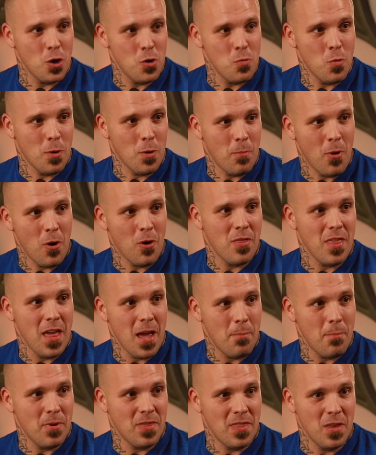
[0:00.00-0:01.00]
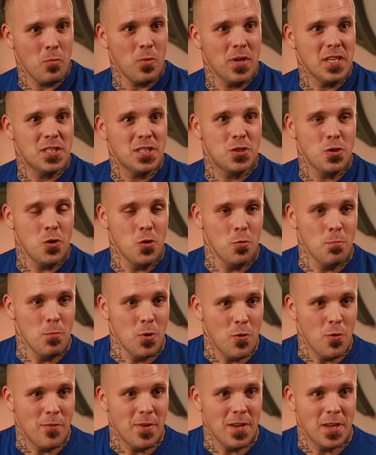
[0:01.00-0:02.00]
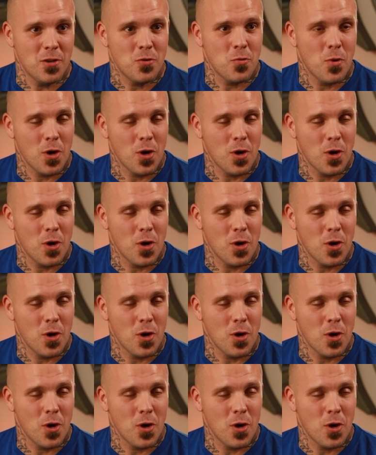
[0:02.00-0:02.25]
You weren't part of that, but then we soon moved into